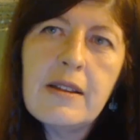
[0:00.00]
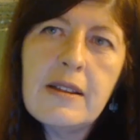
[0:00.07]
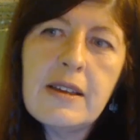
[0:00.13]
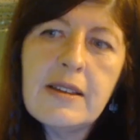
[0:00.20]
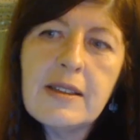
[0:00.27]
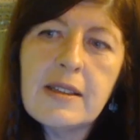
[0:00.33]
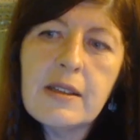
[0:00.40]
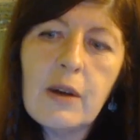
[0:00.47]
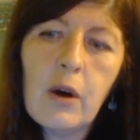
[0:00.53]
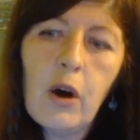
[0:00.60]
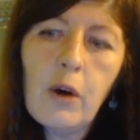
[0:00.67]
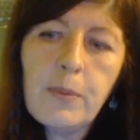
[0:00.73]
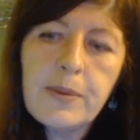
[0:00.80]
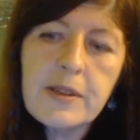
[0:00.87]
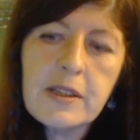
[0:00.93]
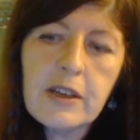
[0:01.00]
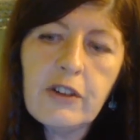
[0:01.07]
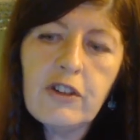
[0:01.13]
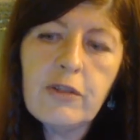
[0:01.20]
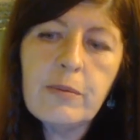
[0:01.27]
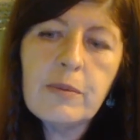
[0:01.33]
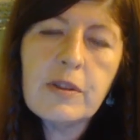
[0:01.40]
this
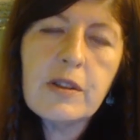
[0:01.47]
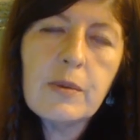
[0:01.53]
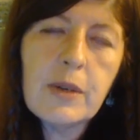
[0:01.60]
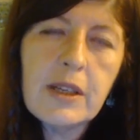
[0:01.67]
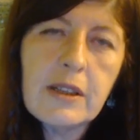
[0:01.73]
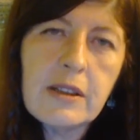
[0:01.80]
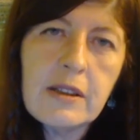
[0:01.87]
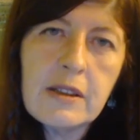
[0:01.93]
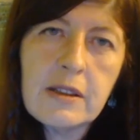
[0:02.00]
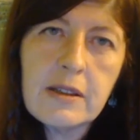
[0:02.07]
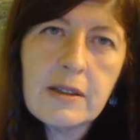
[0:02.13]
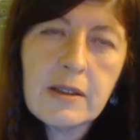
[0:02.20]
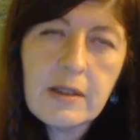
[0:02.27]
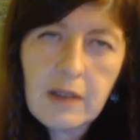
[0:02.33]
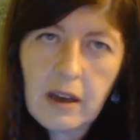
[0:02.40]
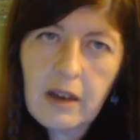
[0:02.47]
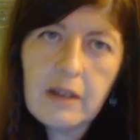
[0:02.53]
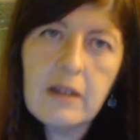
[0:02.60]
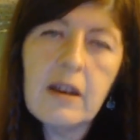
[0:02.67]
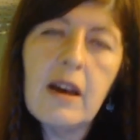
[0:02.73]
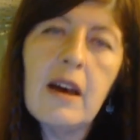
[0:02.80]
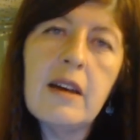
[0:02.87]
opposition between the
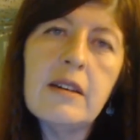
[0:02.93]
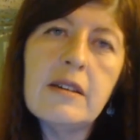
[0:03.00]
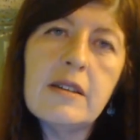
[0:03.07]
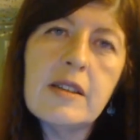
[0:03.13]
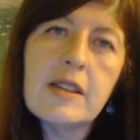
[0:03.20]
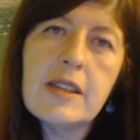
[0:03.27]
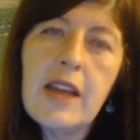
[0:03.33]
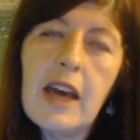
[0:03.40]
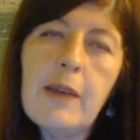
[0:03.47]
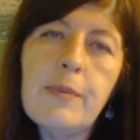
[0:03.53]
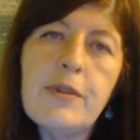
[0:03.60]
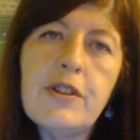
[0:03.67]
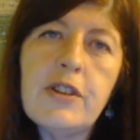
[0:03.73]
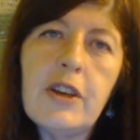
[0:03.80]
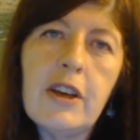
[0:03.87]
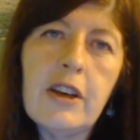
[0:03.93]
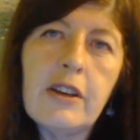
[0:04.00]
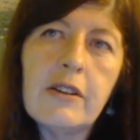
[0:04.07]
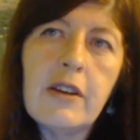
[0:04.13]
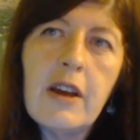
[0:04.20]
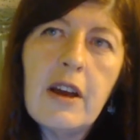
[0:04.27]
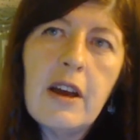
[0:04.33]
Sun and
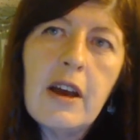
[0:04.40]
Neptune